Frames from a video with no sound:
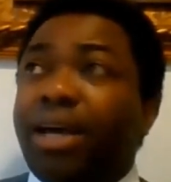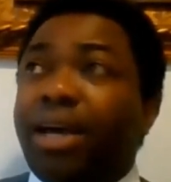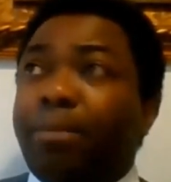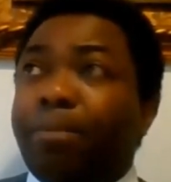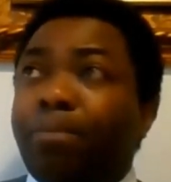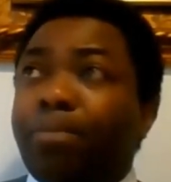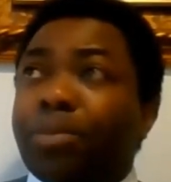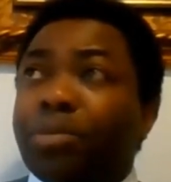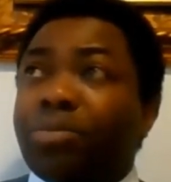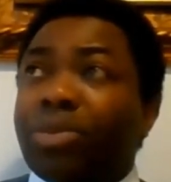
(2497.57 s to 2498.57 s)

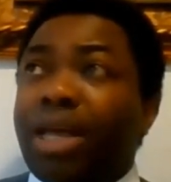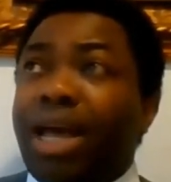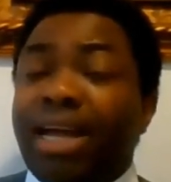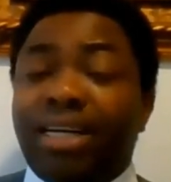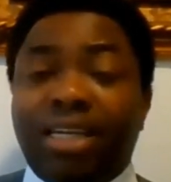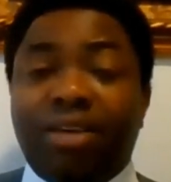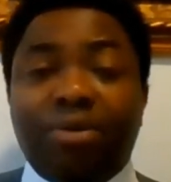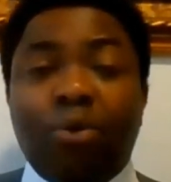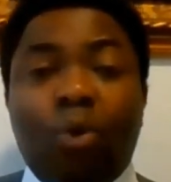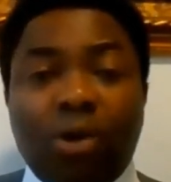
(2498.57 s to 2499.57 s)
And
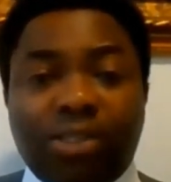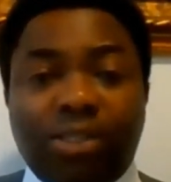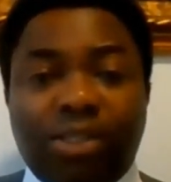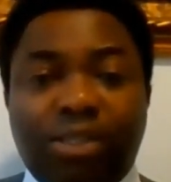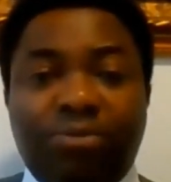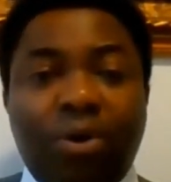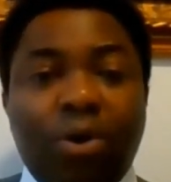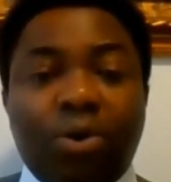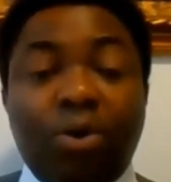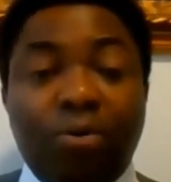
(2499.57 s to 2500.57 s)
if it wasn't
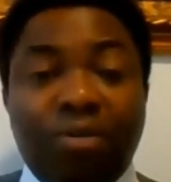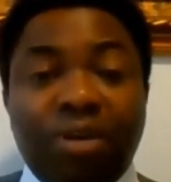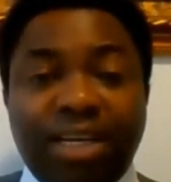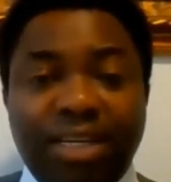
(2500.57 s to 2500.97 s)
for COVID,